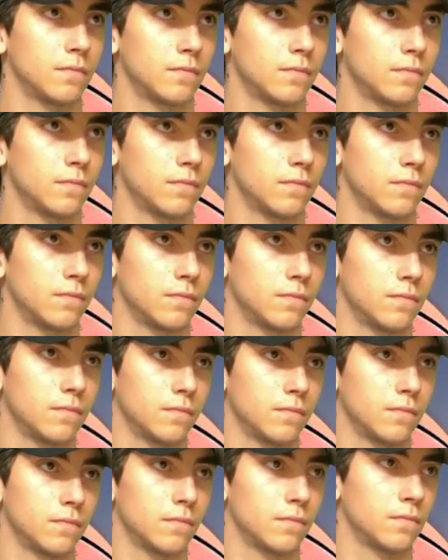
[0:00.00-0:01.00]

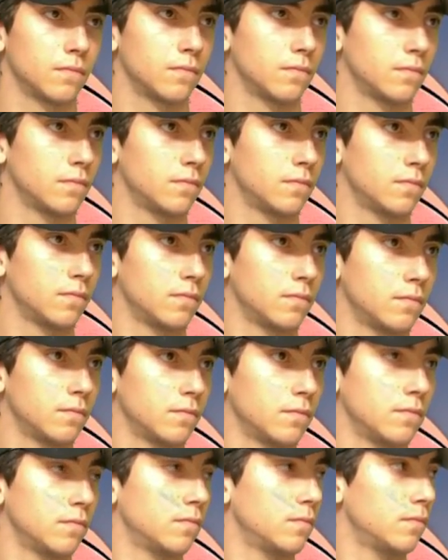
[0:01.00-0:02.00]

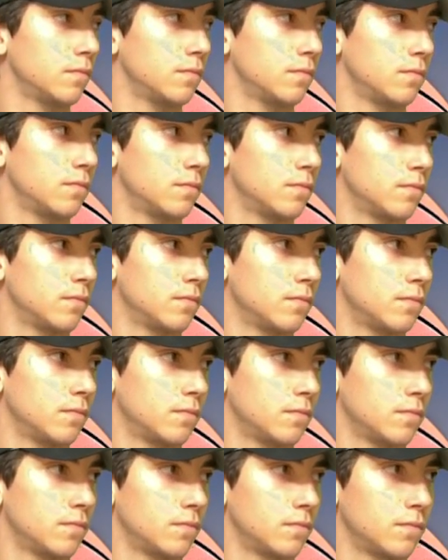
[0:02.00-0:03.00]

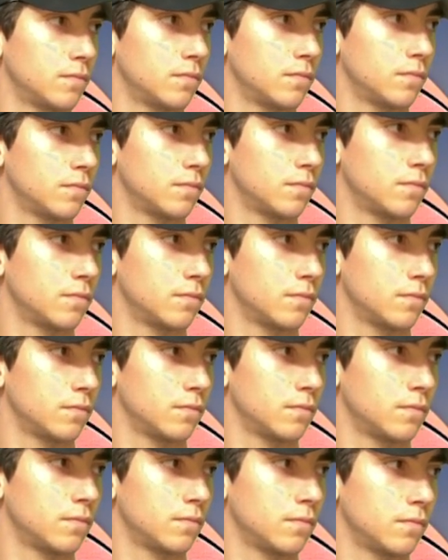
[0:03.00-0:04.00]

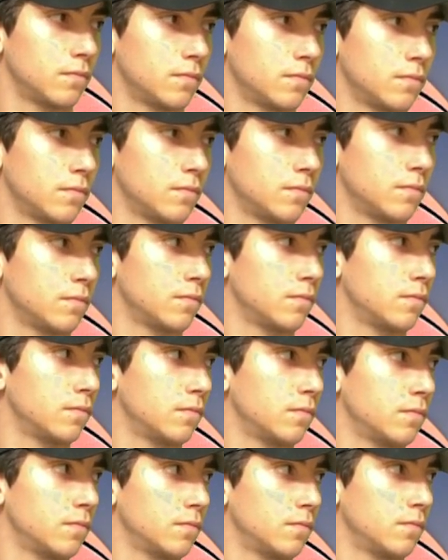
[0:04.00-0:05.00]

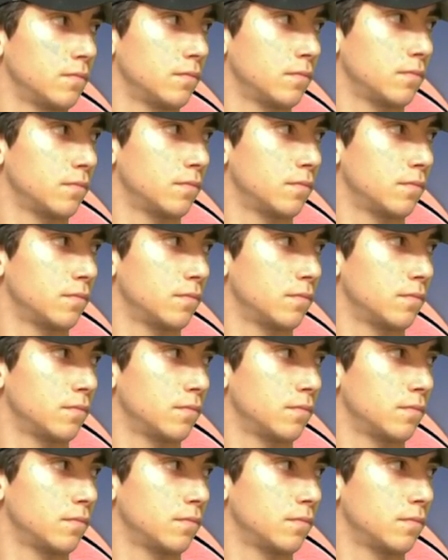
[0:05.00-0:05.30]
No words are spoken by the person on screen.